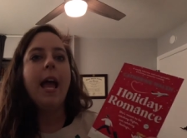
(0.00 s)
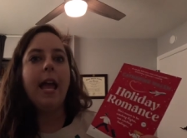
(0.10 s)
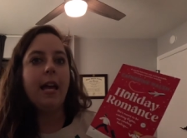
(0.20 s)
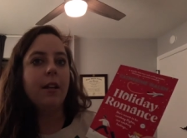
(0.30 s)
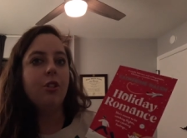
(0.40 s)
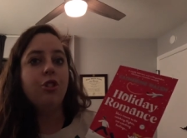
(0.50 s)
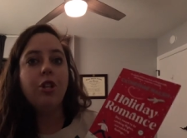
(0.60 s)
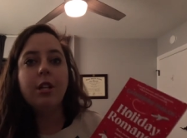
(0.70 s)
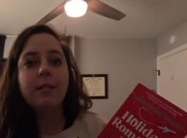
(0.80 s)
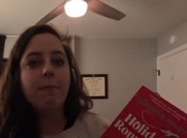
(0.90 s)
and
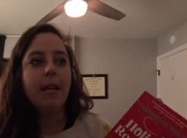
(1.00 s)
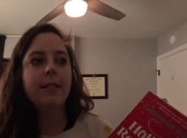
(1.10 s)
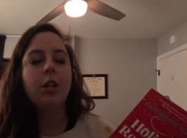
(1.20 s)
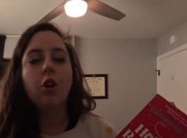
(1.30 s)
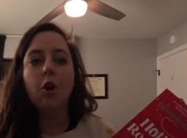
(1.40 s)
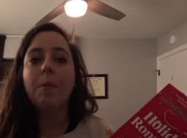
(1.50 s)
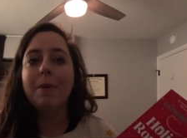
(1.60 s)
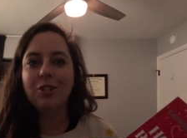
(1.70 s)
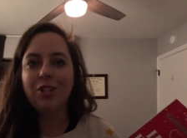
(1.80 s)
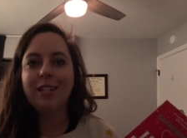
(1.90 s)
she just makes it her
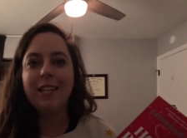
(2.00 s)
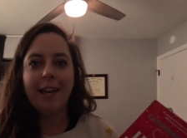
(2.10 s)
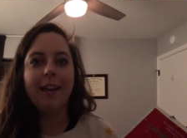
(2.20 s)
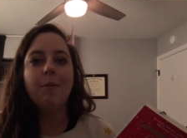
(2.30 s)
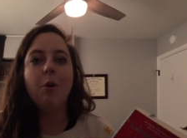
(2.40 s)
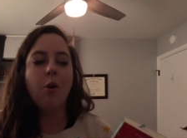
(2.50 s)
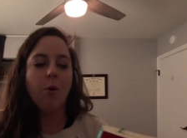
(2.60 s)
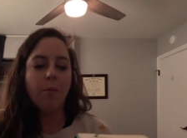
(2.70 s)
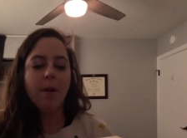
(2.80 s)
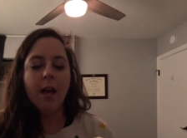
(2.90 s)
mission to get him
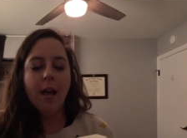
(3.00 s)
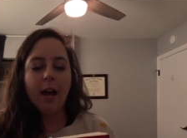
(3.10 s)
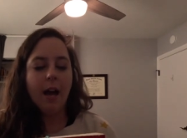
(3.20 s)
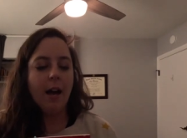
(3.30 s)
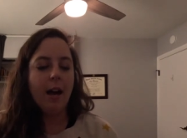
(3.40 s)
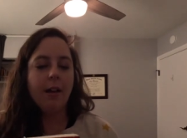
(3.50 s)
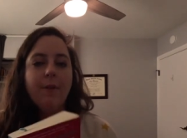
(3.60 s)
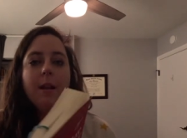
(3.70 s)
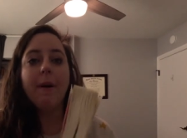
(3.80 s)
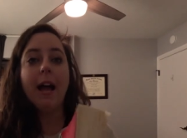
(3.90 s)
home. Uh, I
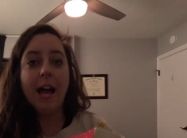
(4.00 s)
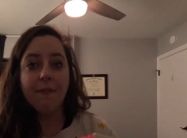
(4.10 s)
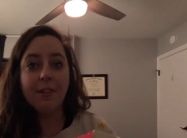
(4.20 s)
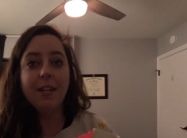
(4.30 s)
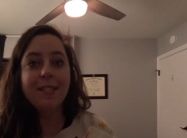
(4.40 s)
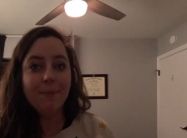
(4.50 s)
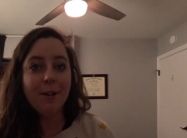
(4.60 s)
read about half of this